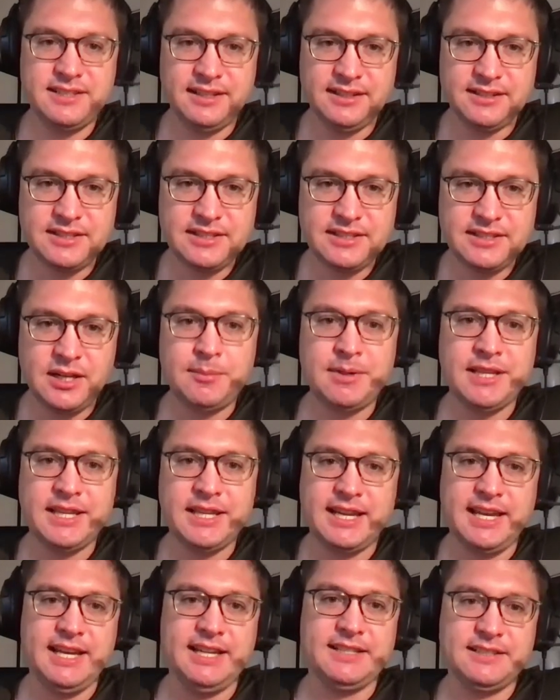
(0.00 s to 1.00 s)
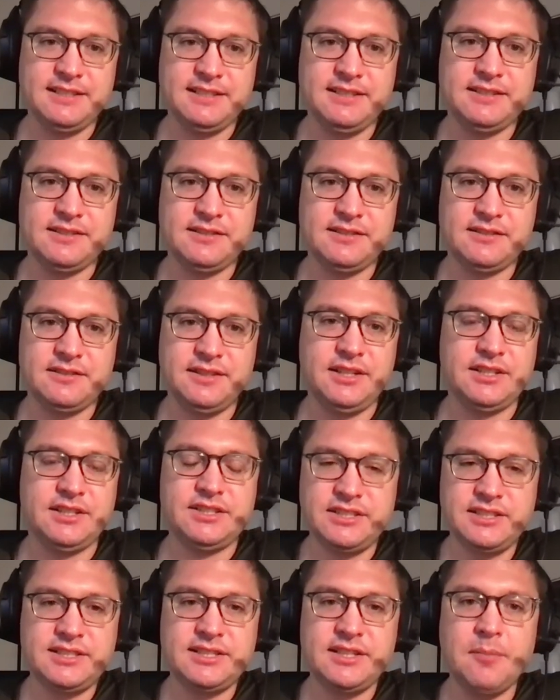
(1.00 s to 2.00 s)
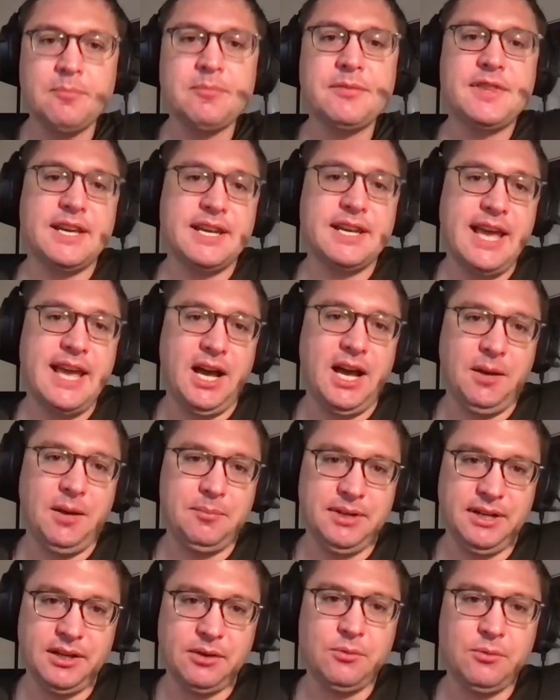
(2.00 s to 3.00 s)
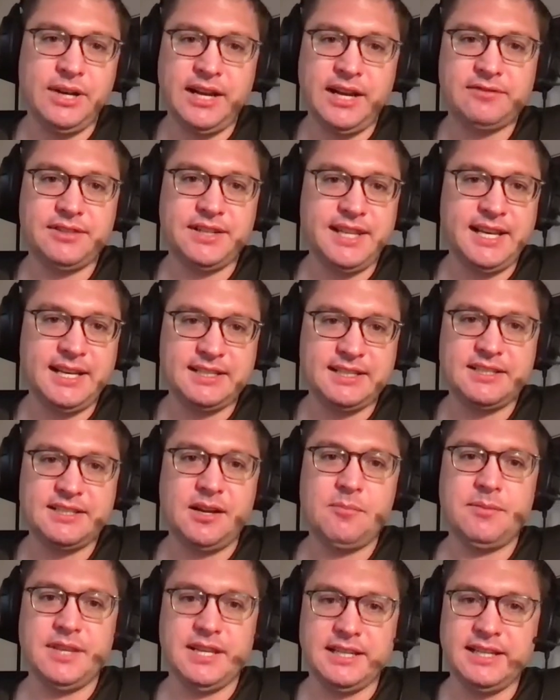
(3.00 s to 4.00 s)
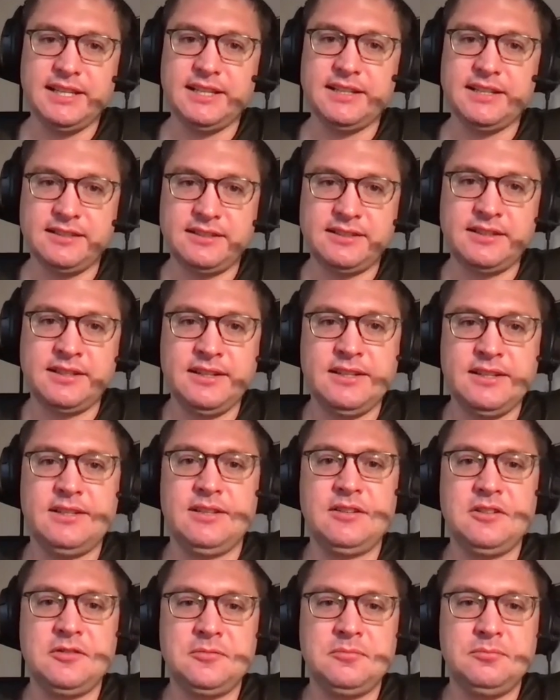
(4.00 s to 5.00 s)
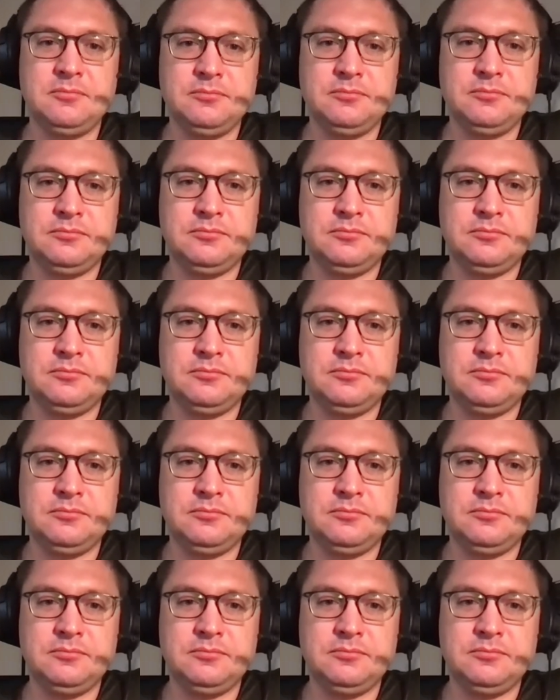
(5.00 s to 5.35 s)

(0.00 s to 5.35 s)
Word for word: in some of the cases, there's something happening, whatever that something is. Mm-hmm.